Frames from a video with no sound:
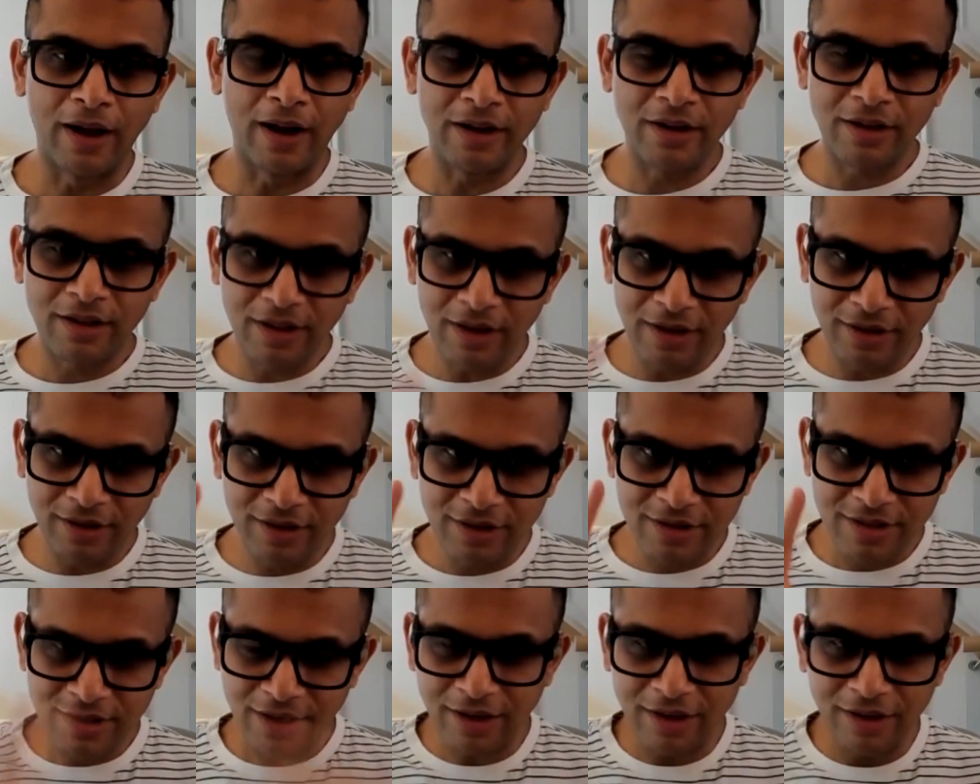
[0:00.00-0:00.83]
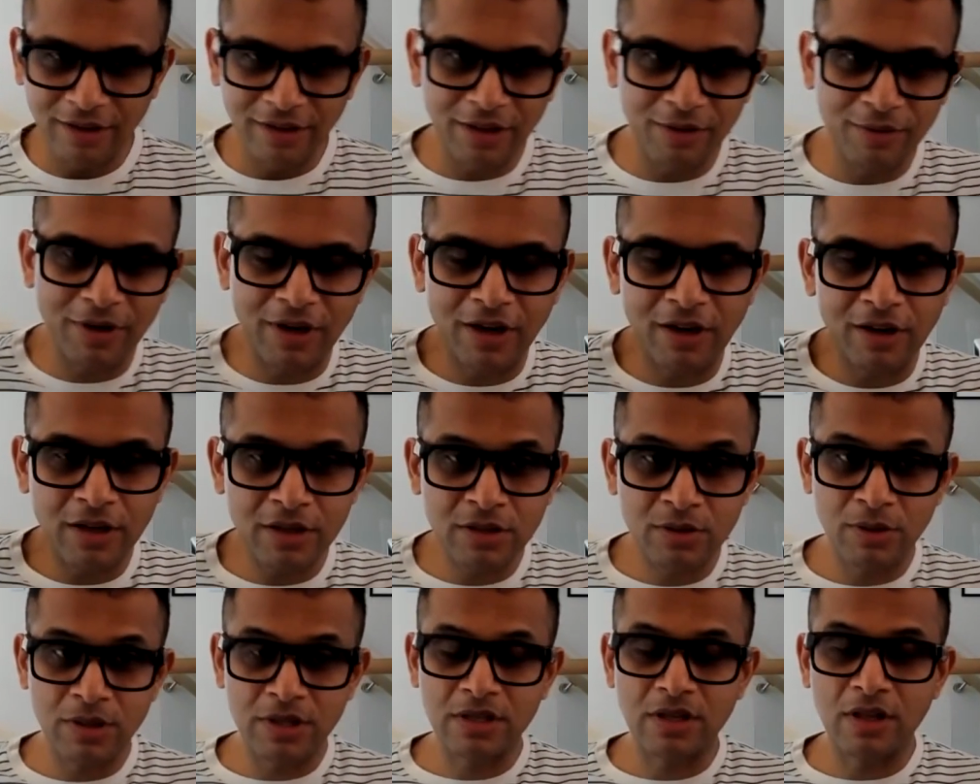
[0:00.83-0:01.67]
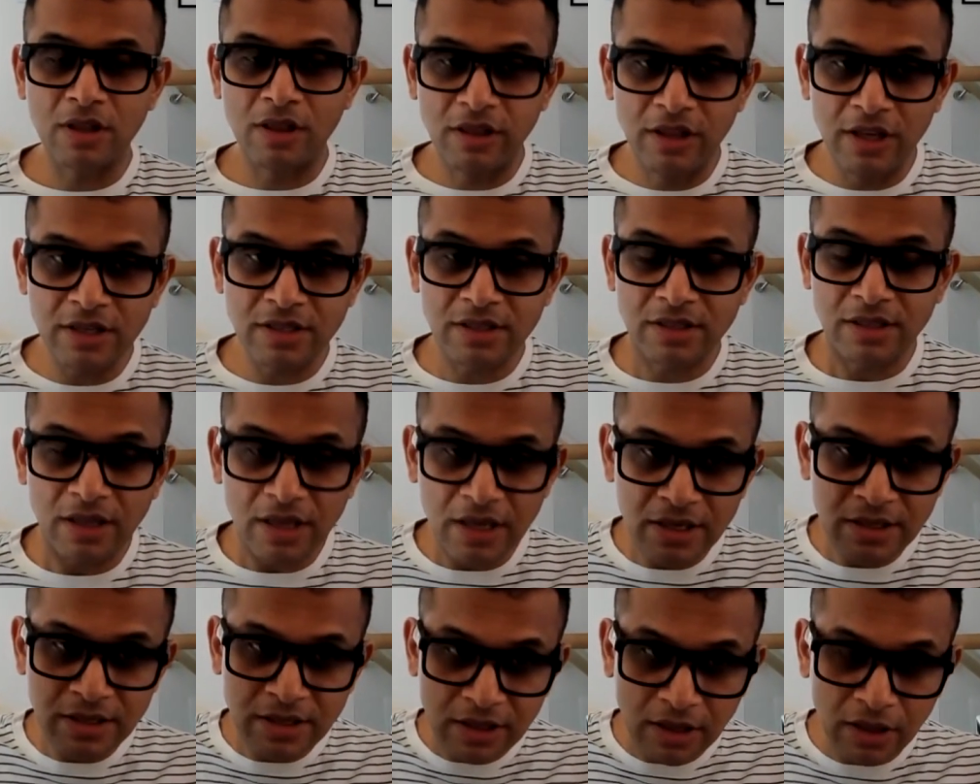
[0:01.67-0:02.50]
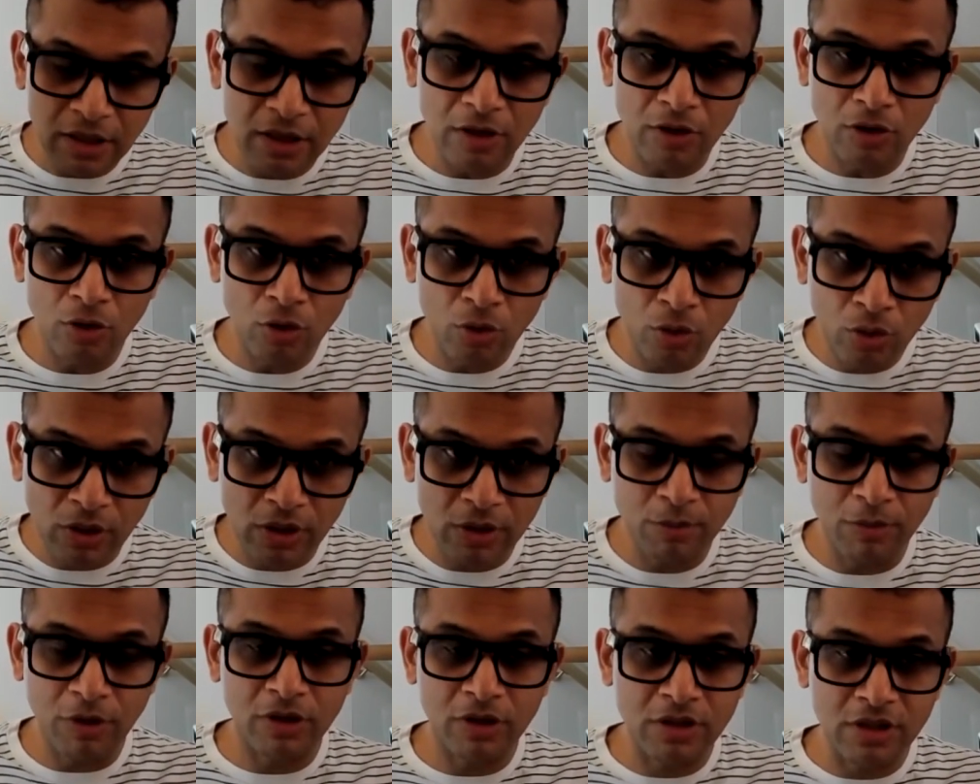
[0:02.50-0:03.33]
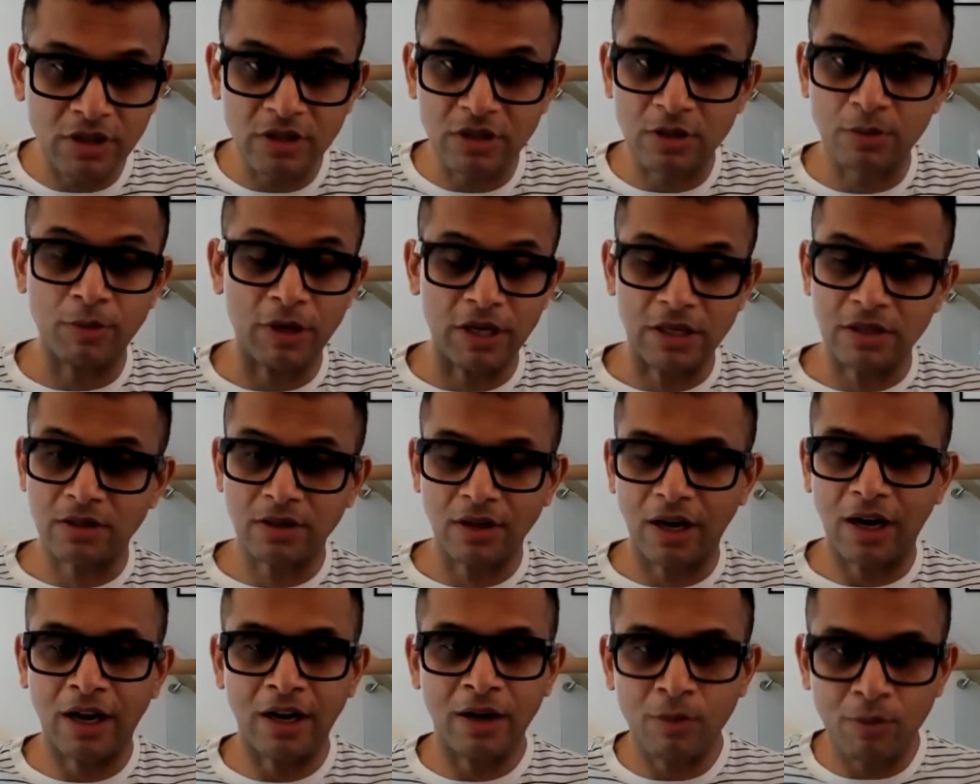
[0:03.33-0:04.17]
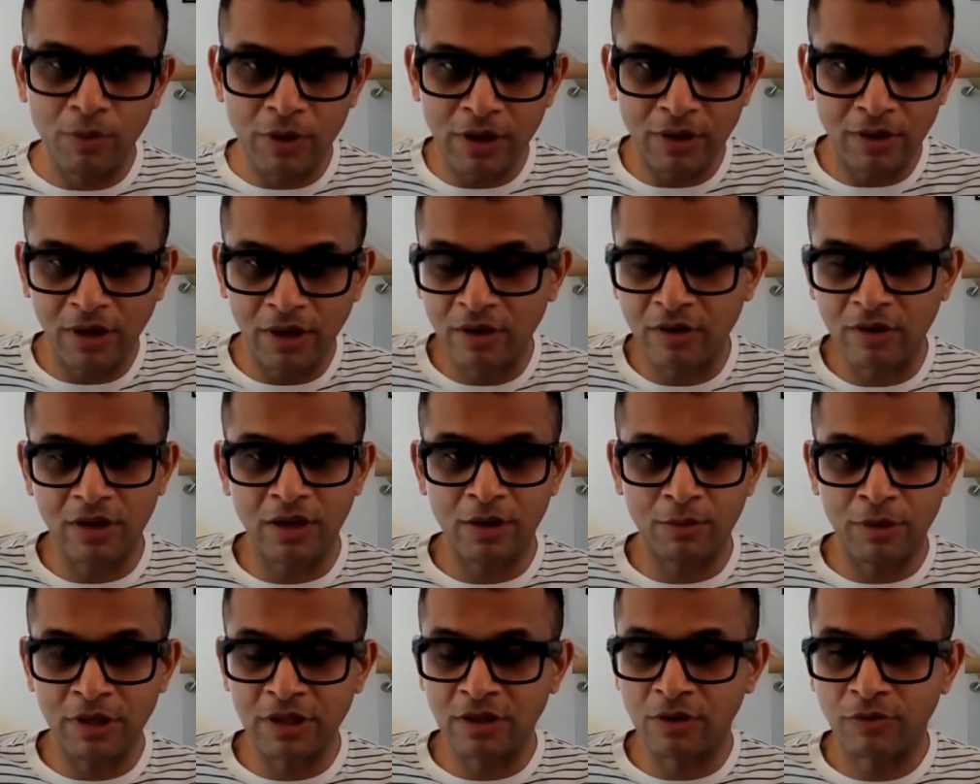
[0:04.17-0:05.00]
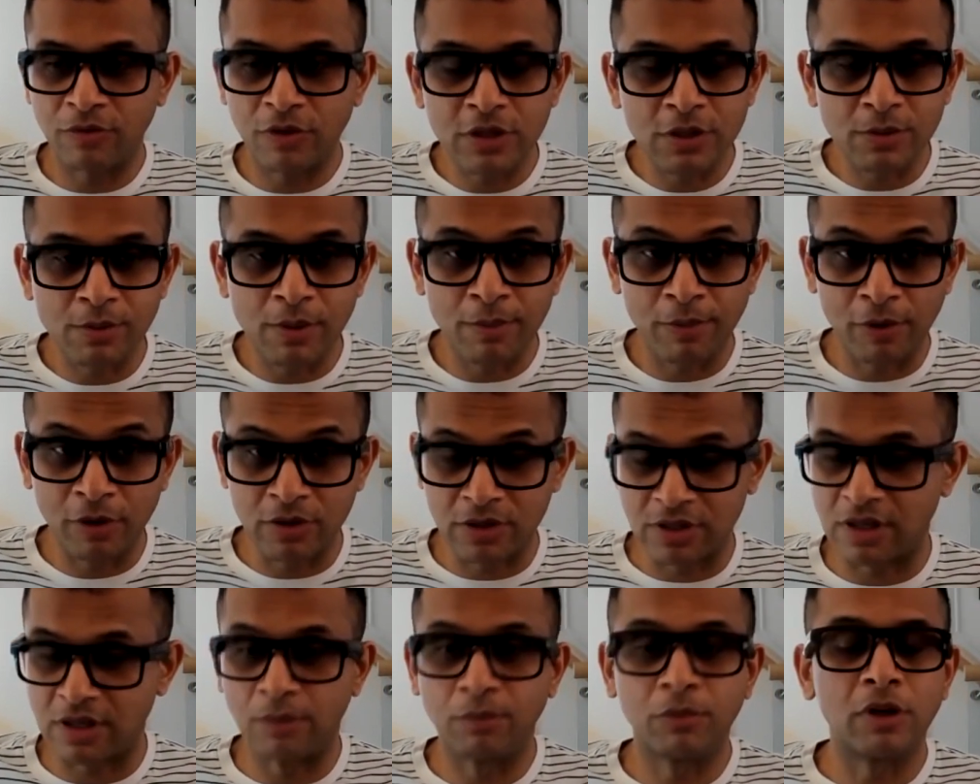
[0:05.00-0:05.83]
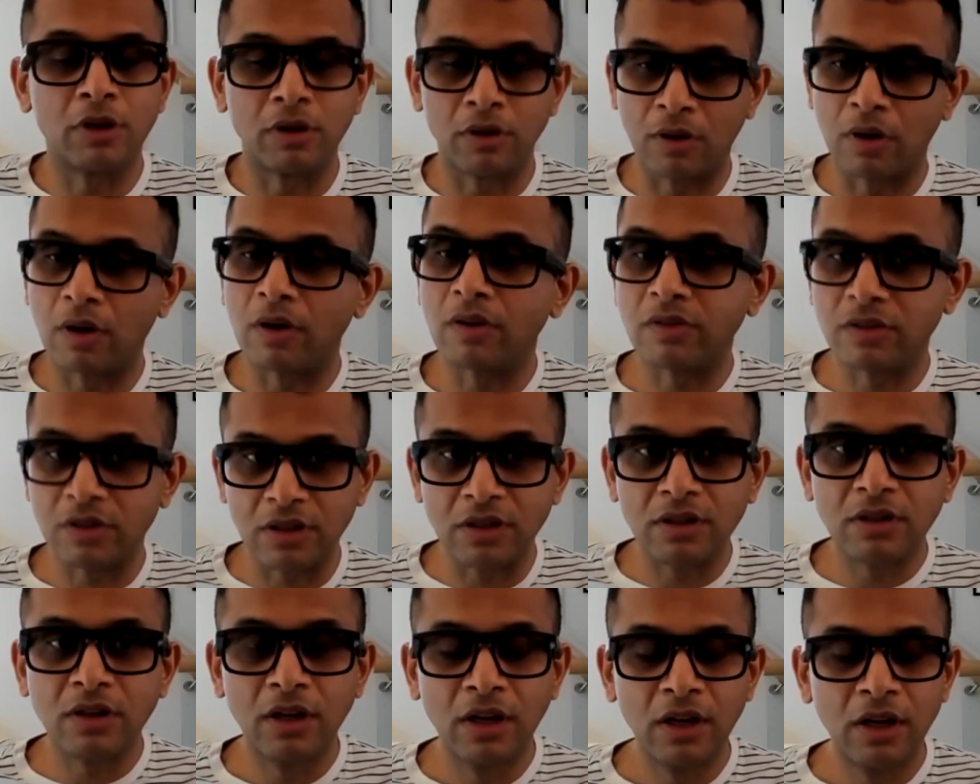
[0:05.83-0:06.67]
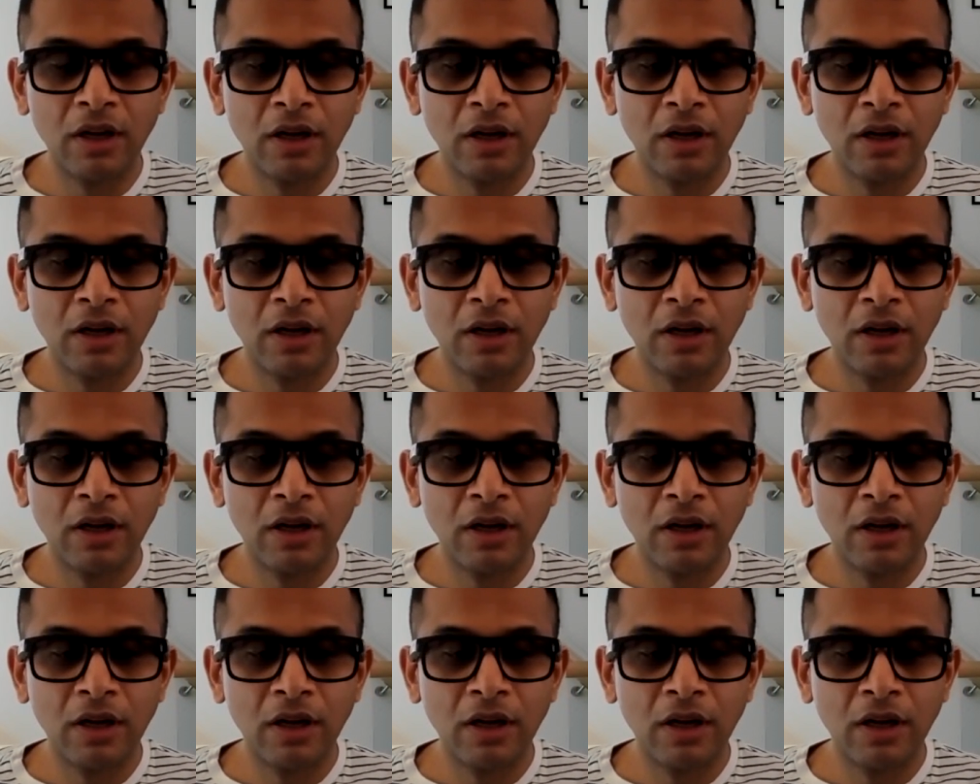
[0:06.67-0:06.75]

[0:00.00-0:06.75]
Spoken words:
And then the second thing we realized was this is a new emerging space, and we literally have been the first people to stumble across it.